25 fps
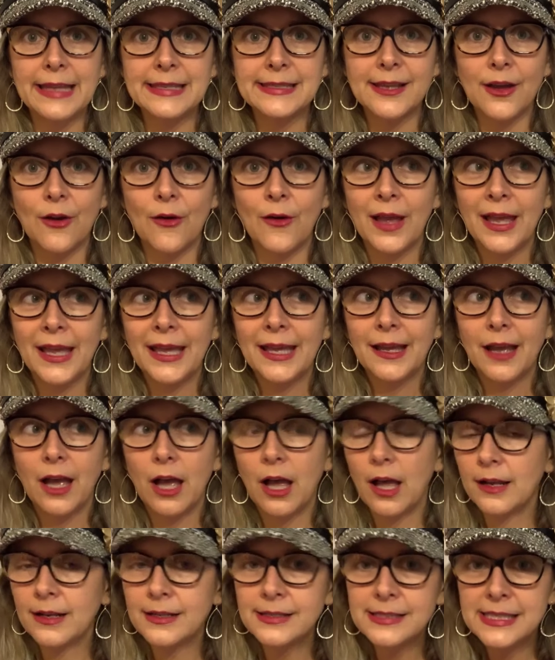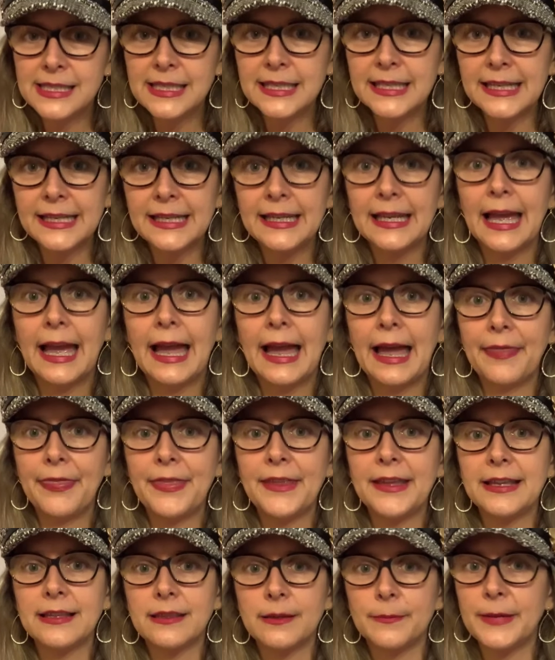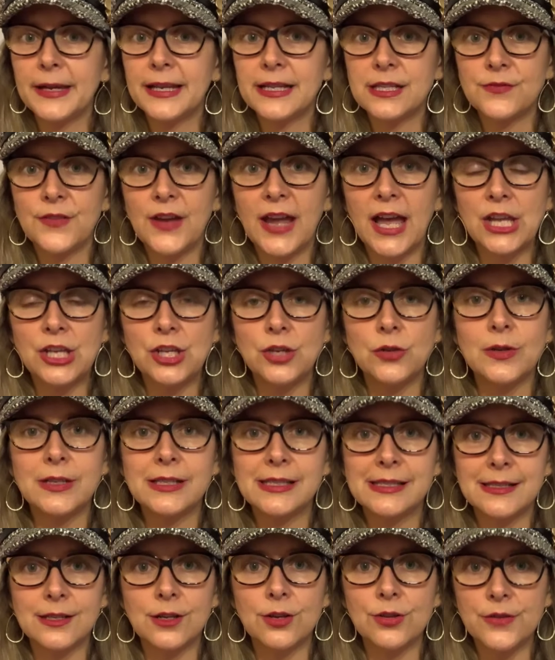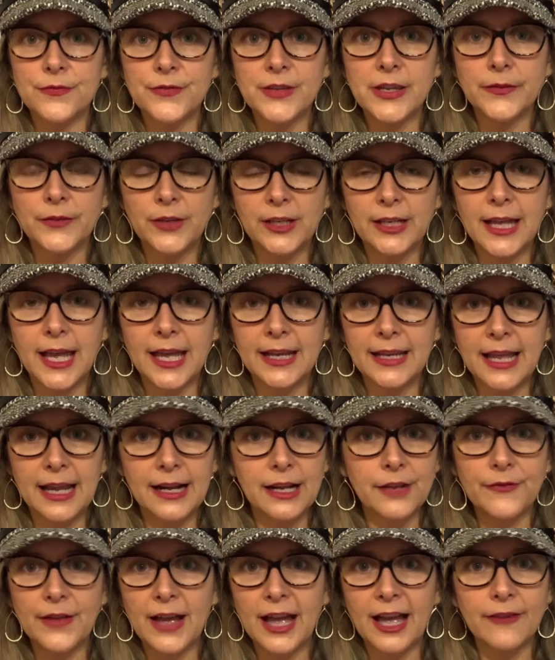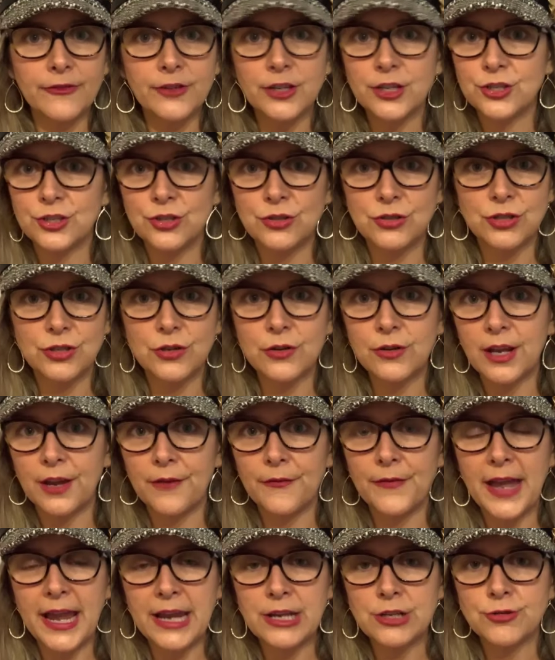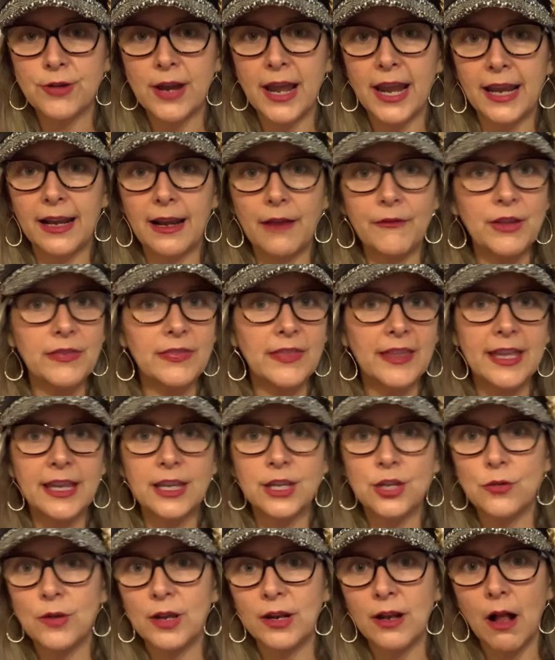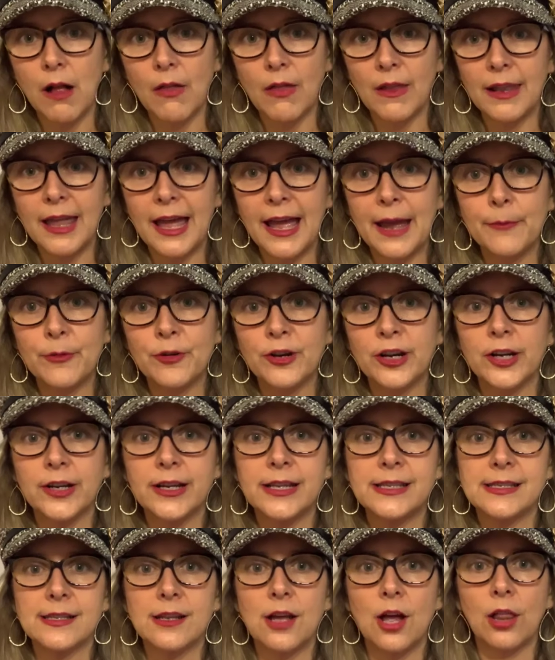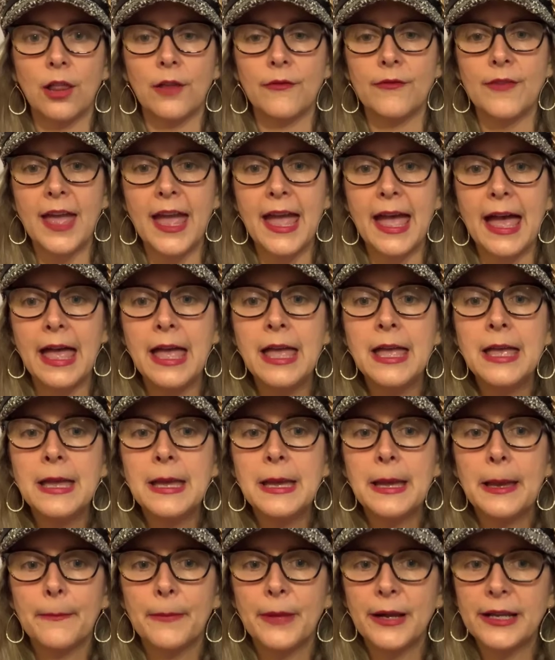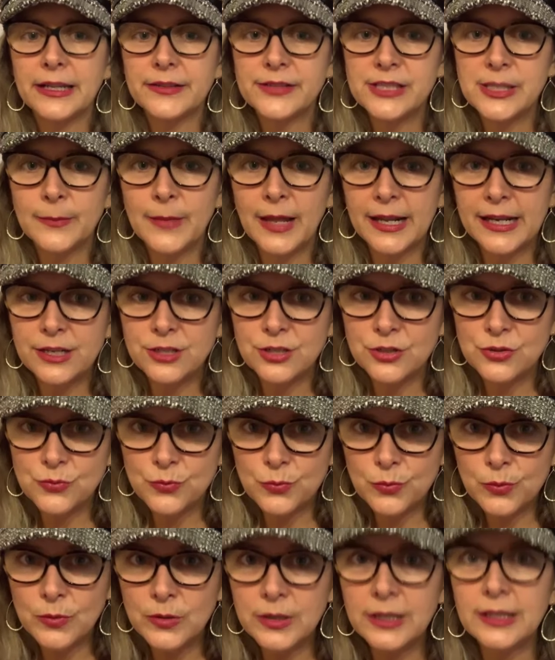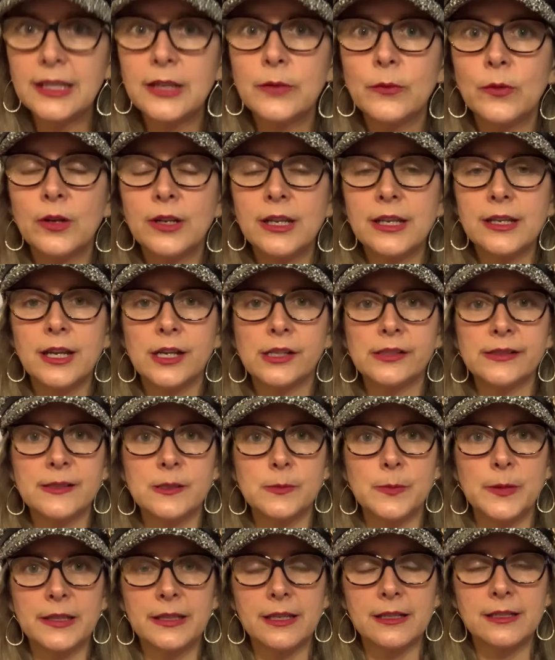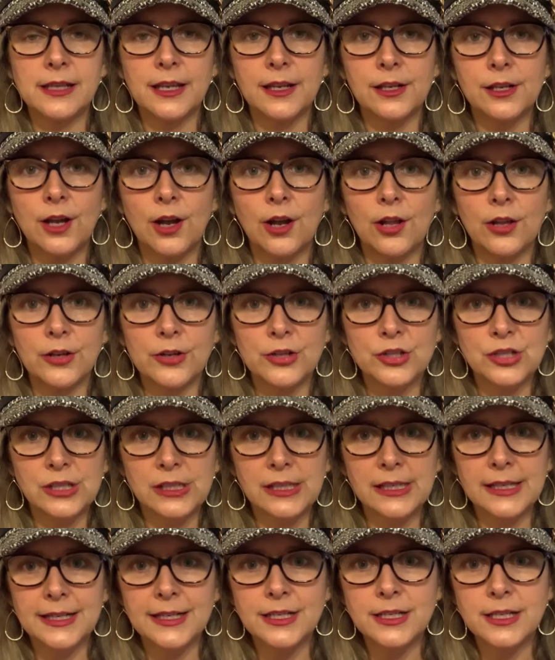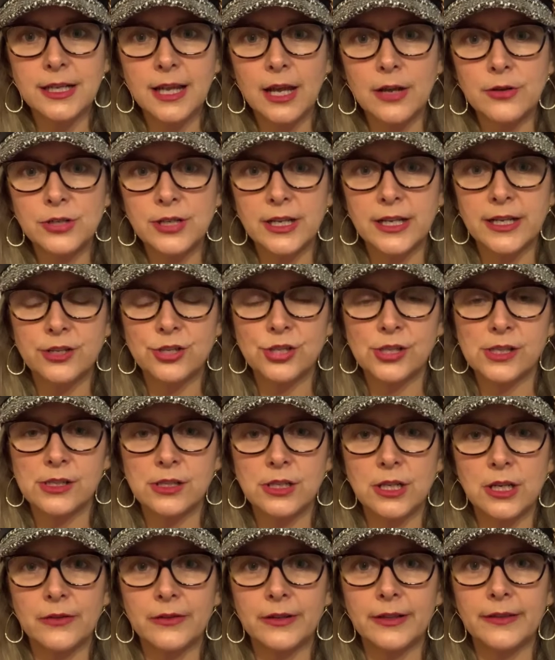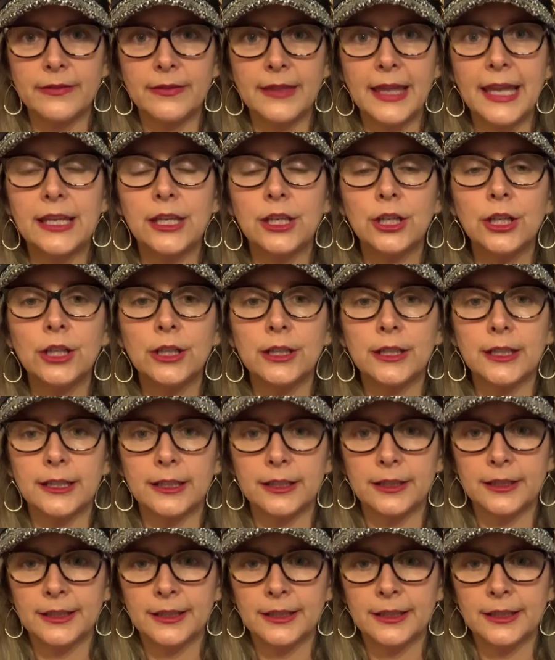So honestly, I think the best value is still the $59.95 because you still get fast track and everything. You get all the libraries and all of that. But if somebody just really wanted to only spend the $10 and get a toe touch into it, they could.